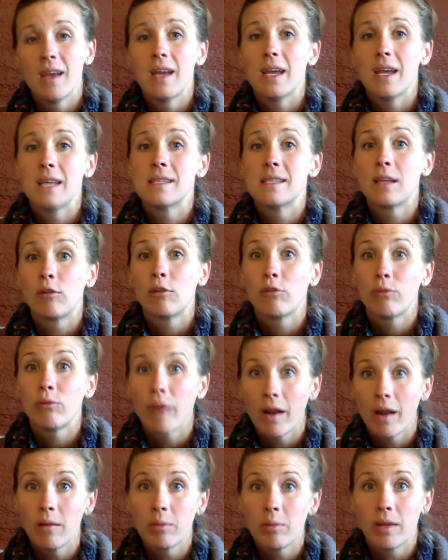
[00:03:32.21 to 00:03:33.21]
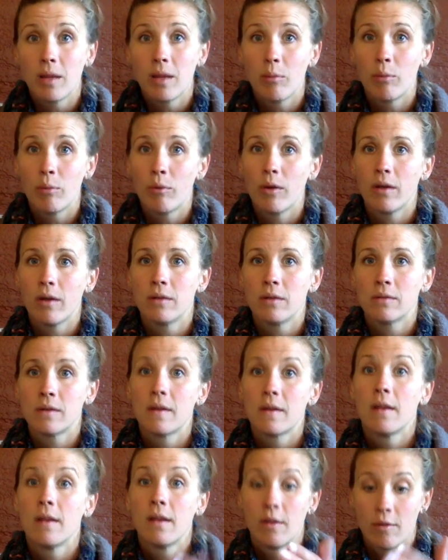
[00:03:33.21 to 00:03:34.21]
is incredibly important
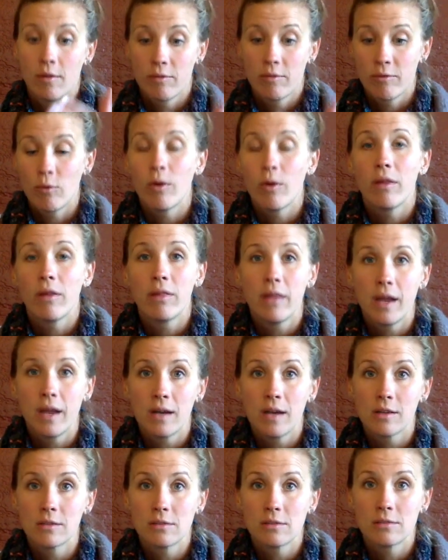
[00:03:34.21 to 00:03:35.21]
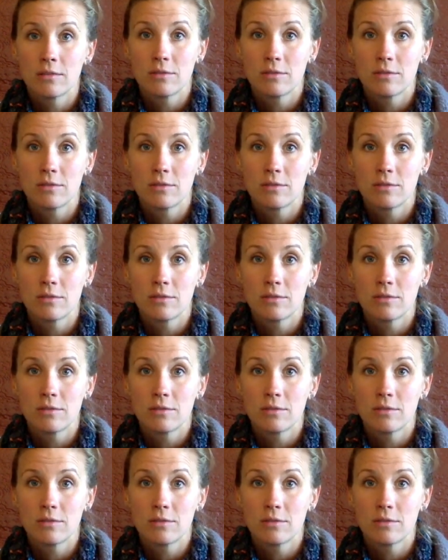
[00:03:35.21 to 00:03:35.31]
for their